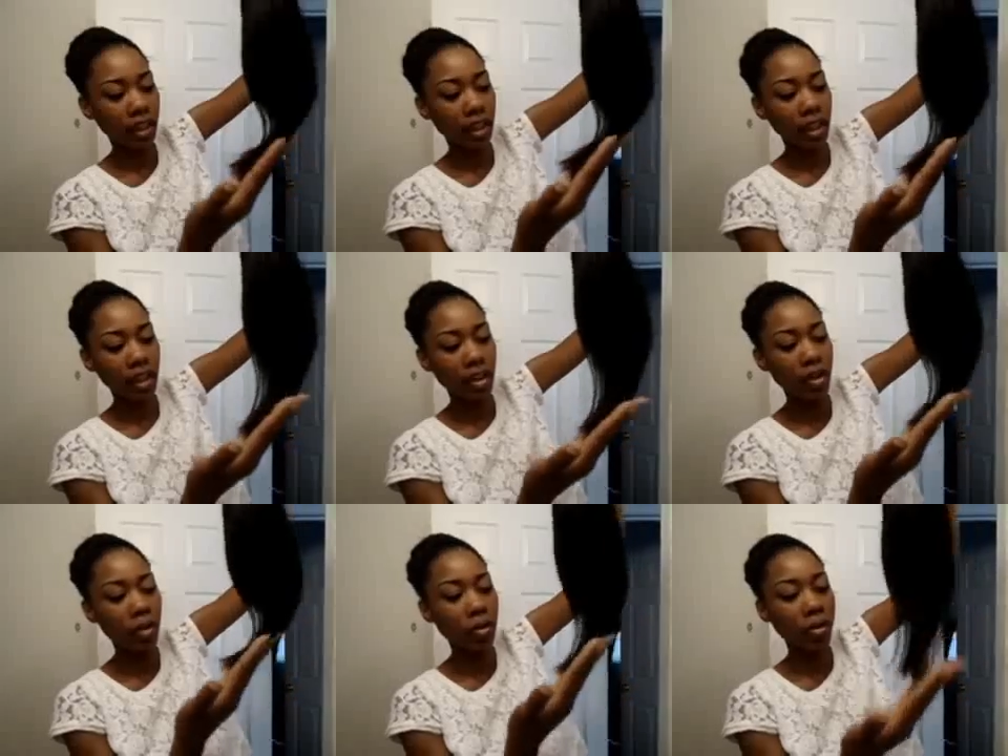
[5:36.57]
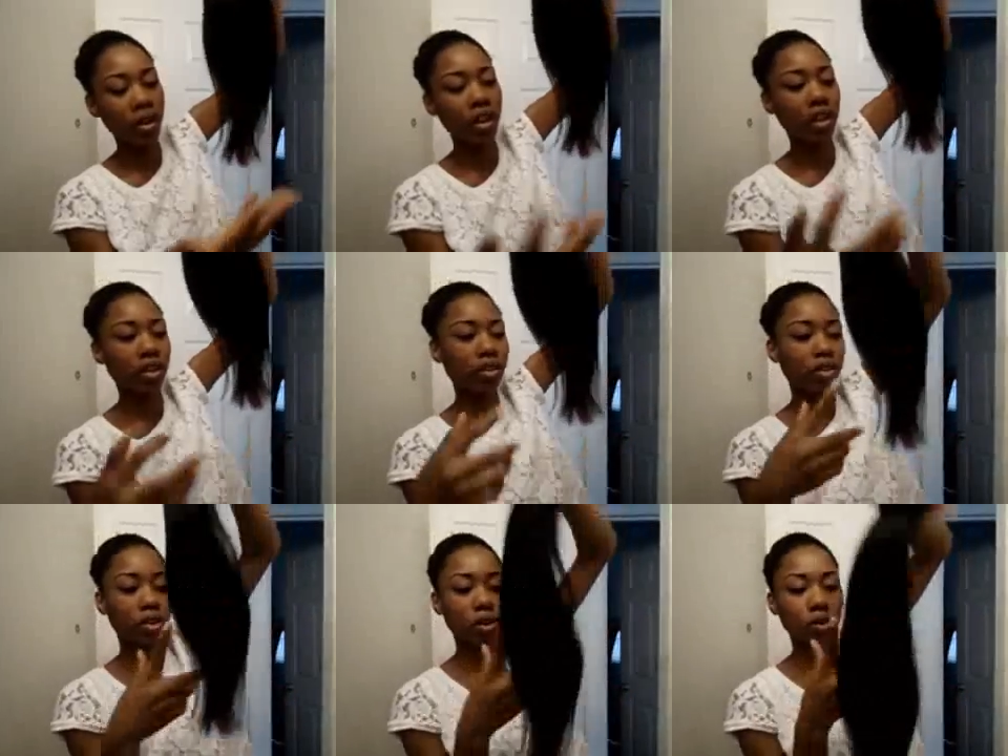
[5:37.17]
a little
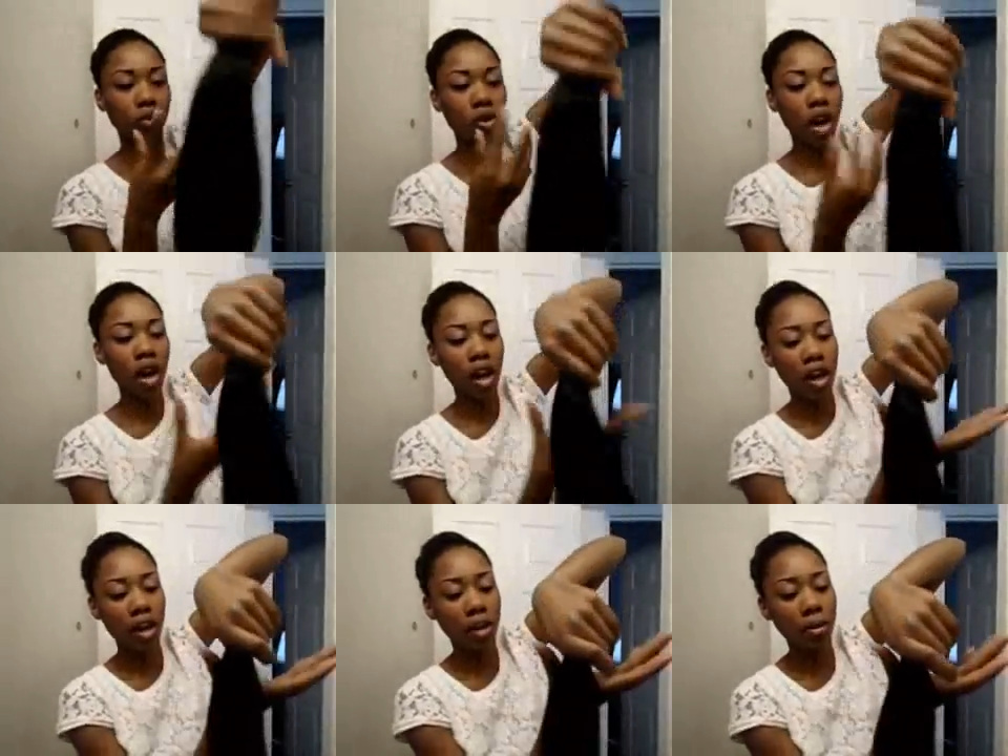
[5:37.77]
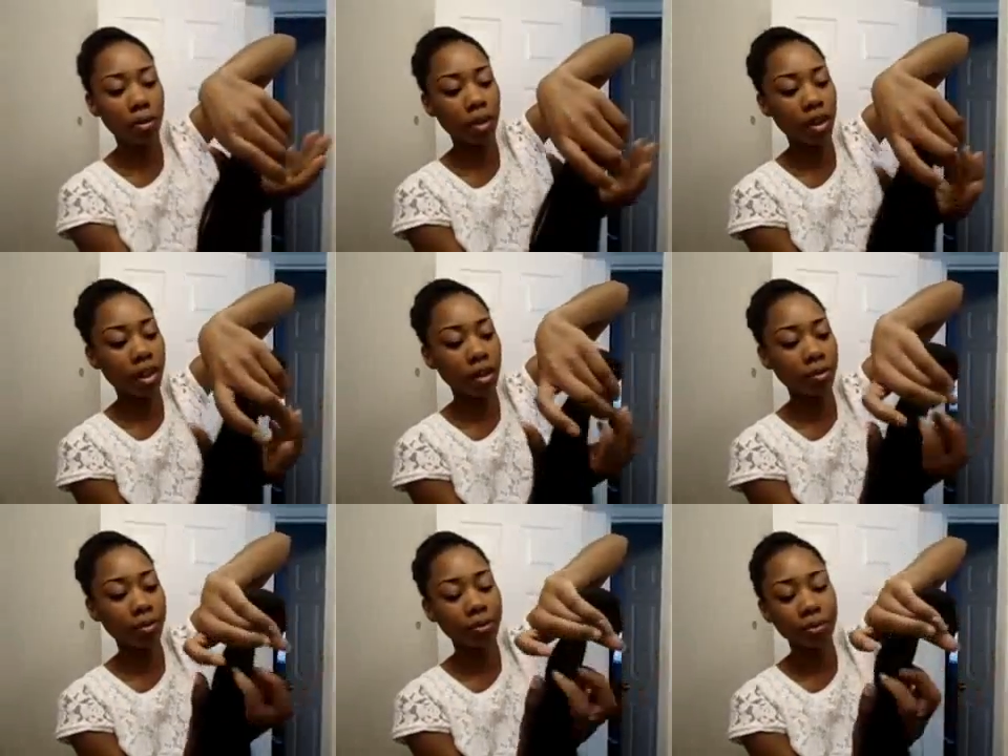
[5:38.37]
bit dry,
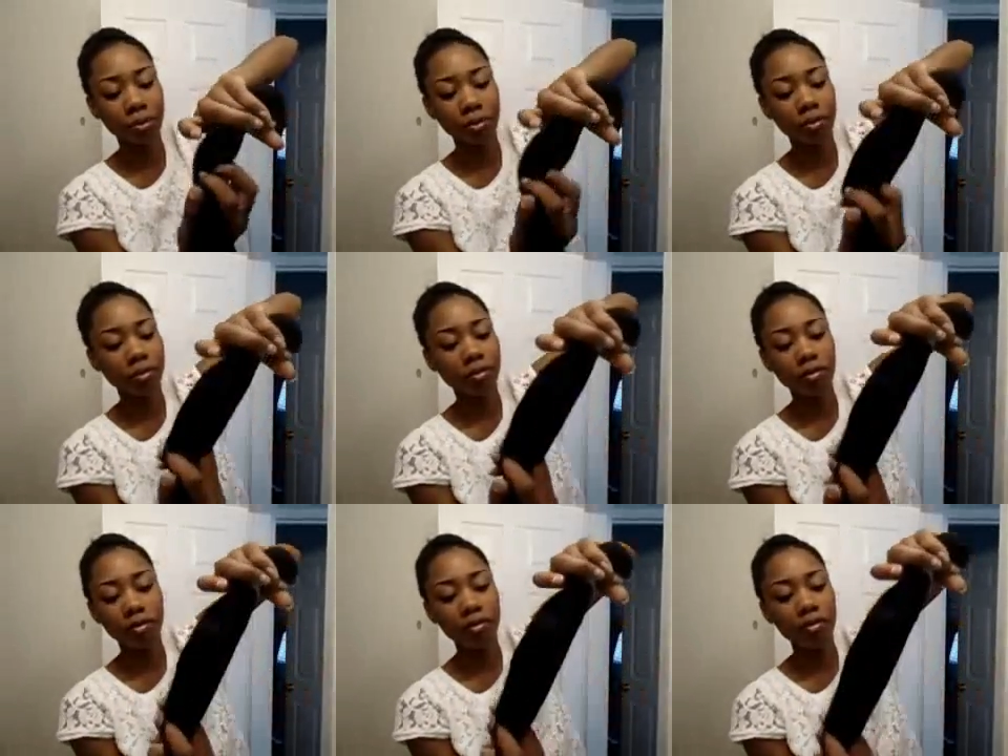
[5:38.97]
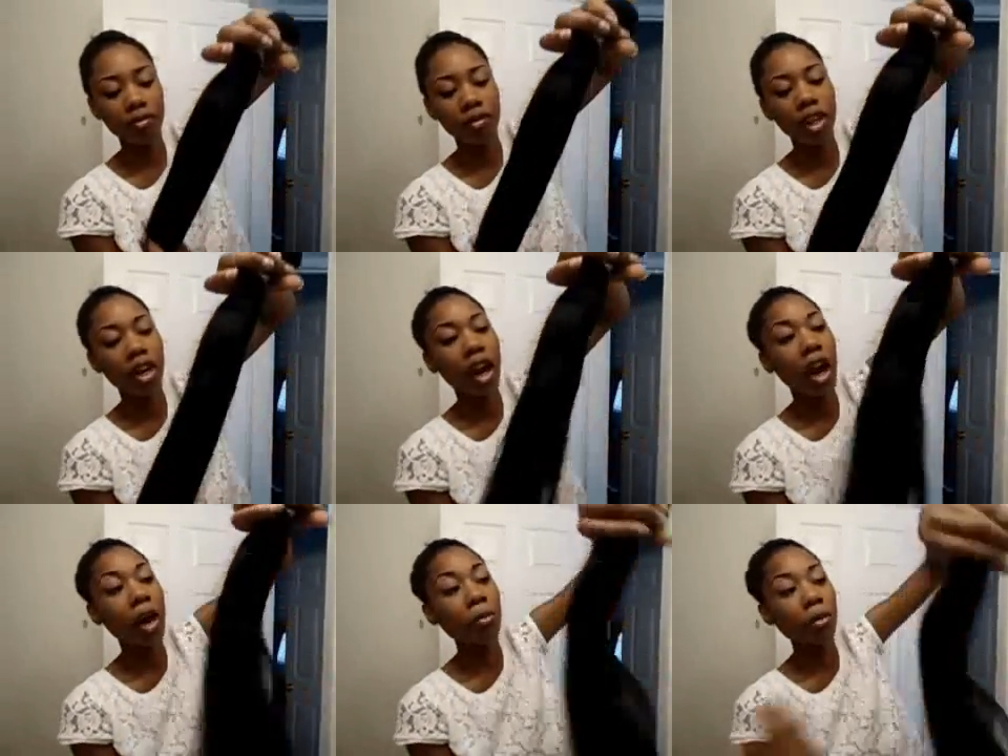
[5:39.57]
but
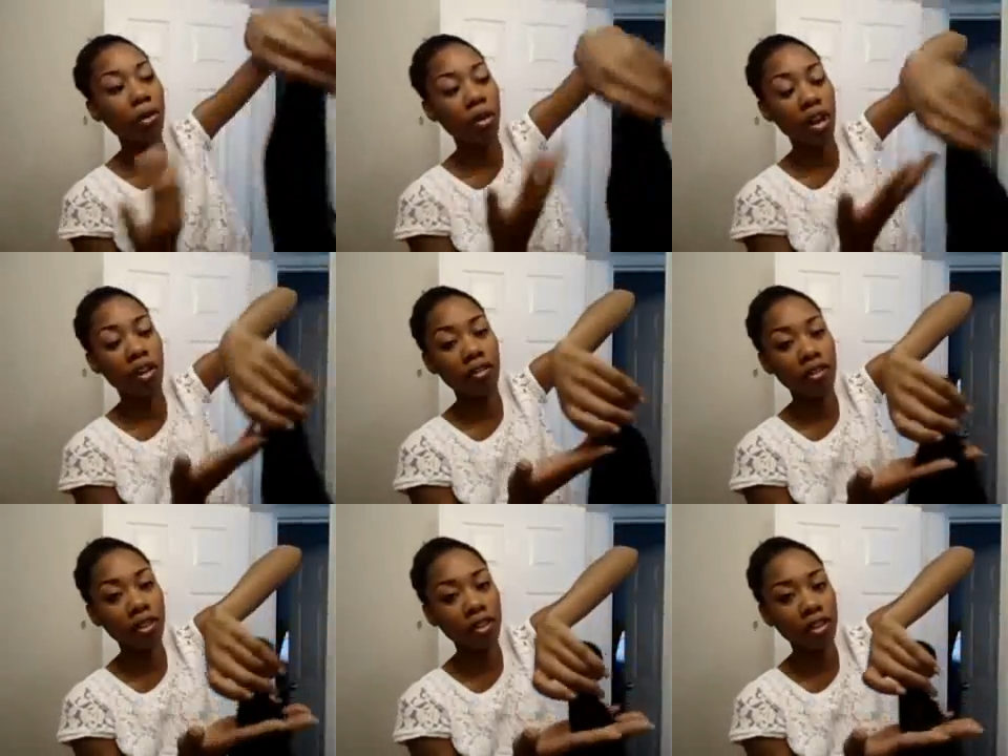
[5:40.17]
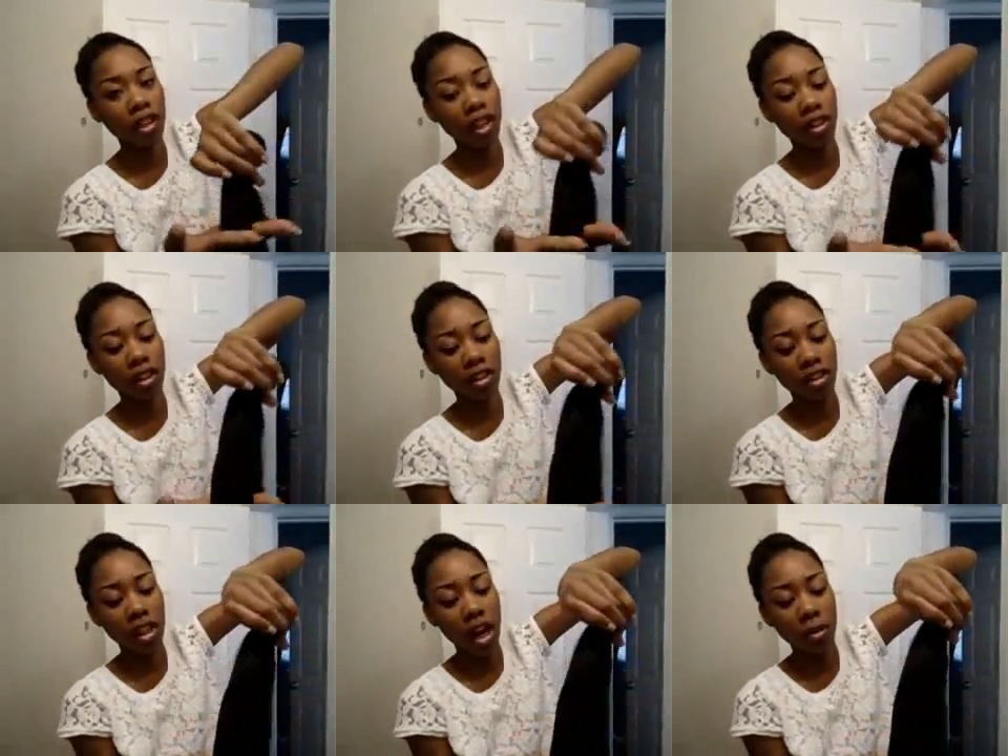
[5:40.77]
I'm grateful
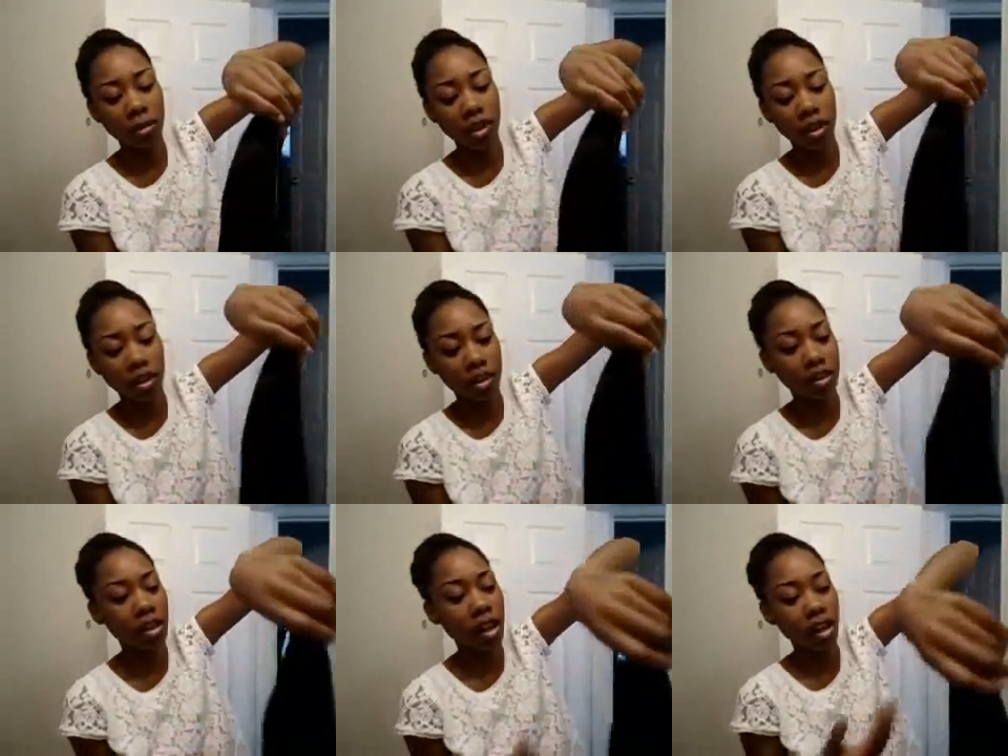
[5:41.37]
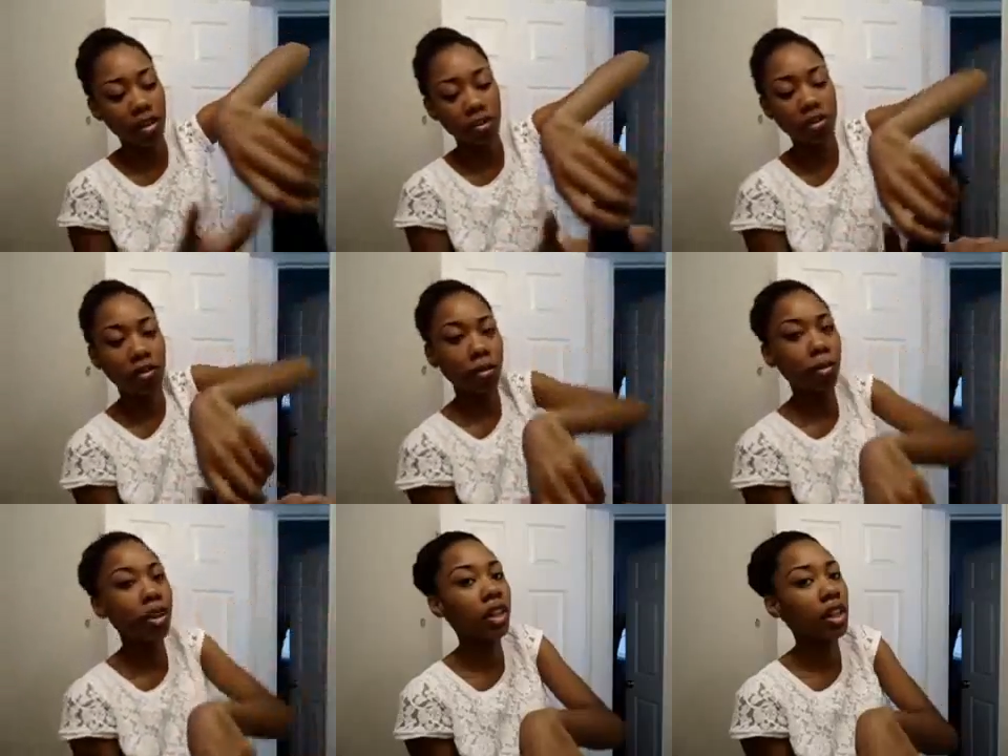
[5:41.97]
that they chopped the ends off
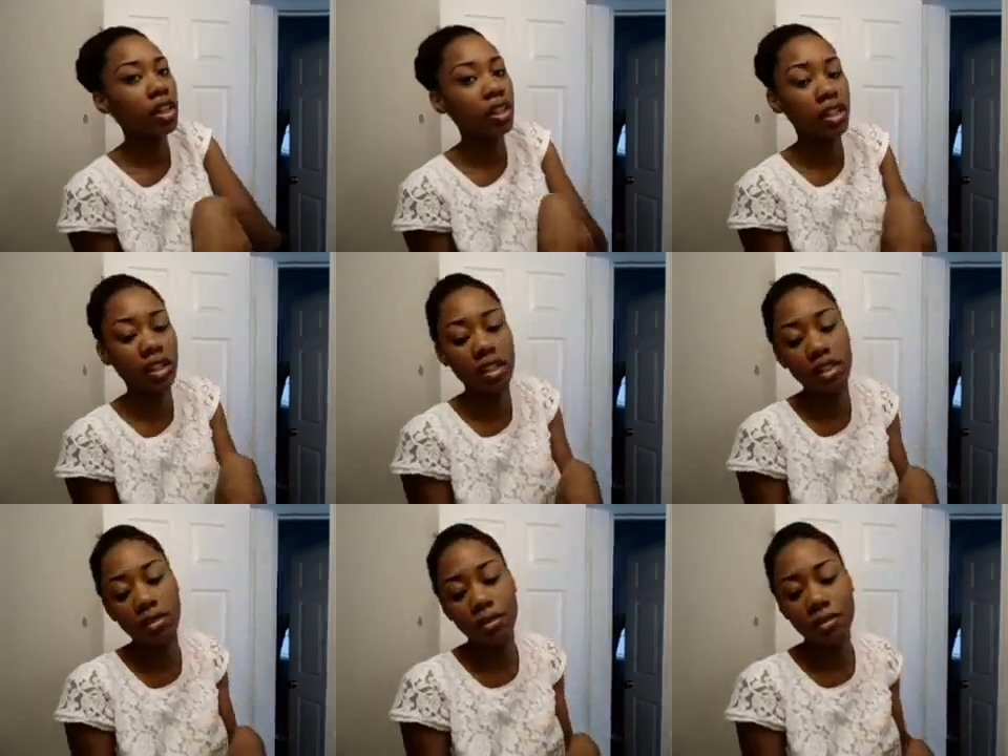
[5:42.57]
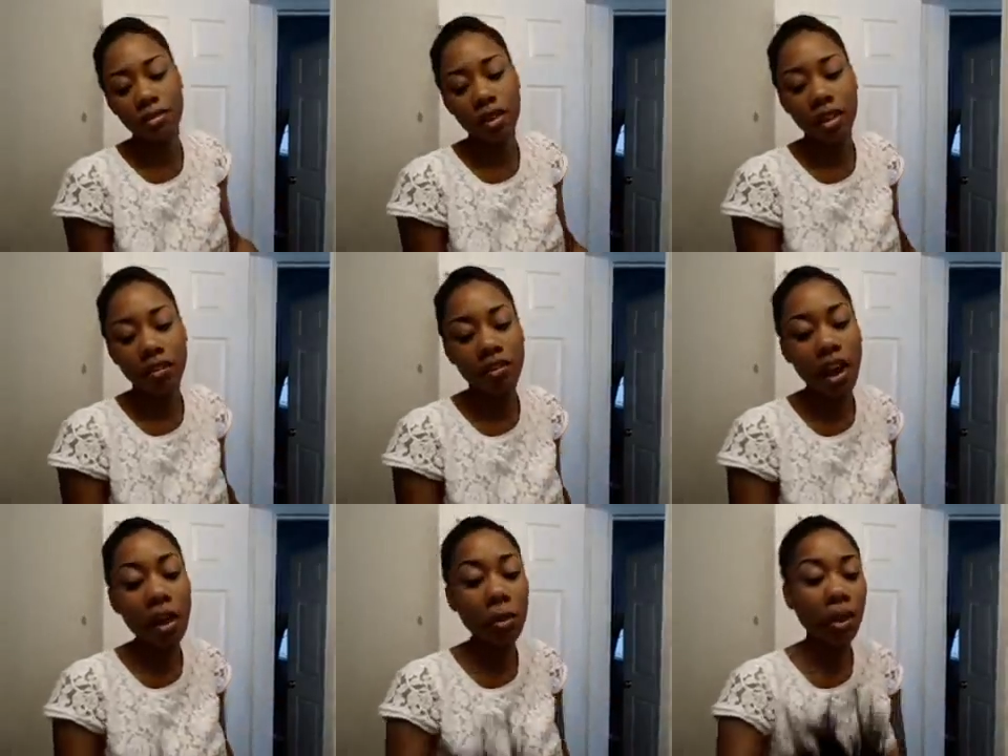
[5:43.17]
because
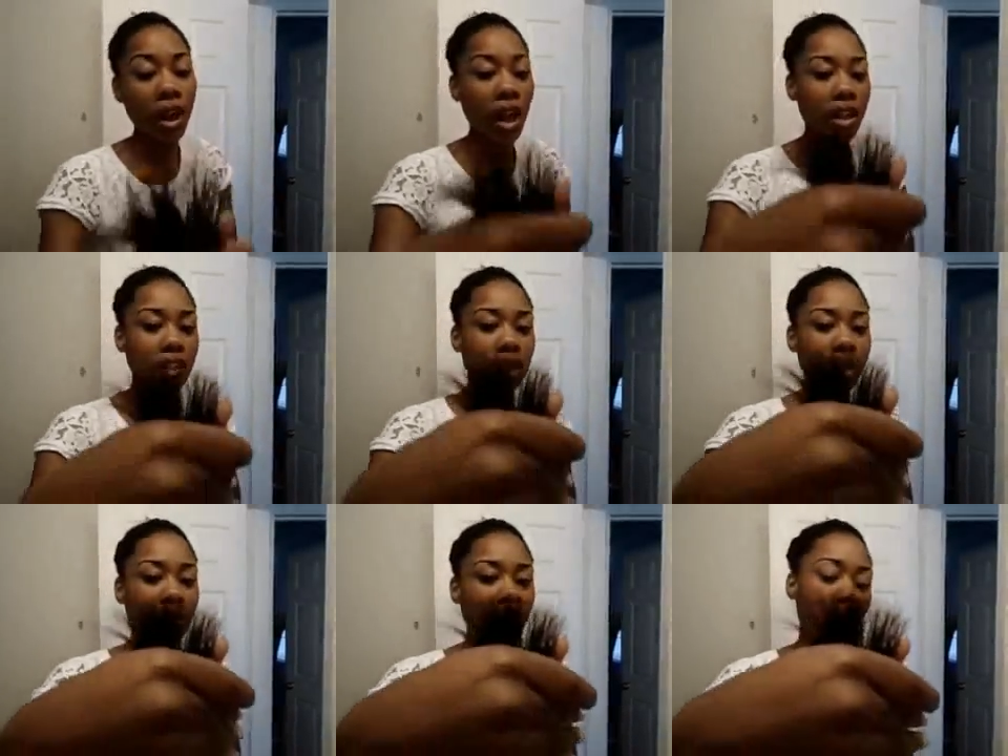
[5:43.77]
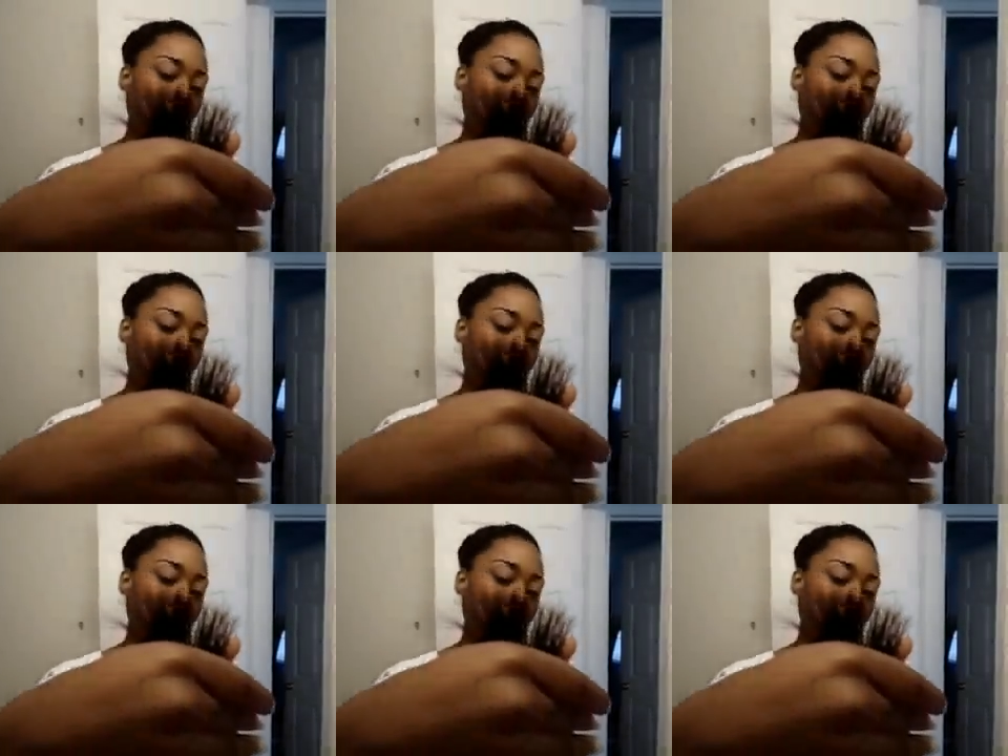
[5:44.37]
if I would have had to